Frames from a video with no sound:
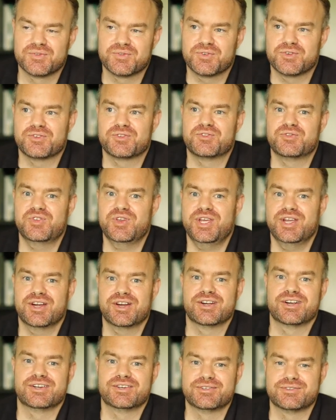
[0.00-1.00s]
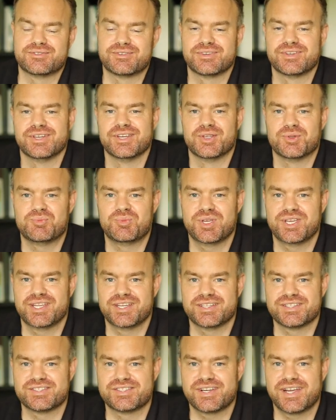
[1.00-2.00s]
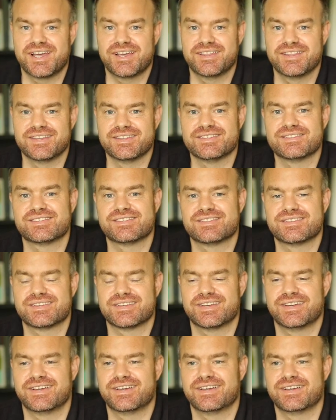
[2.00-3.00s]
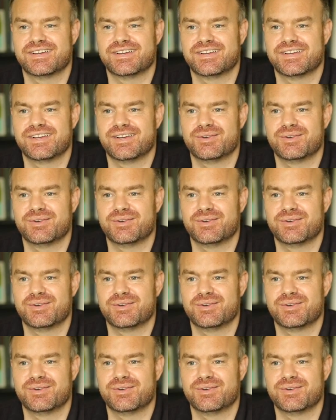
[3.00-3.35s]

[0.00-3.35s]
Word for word: for fear of being challenged uh,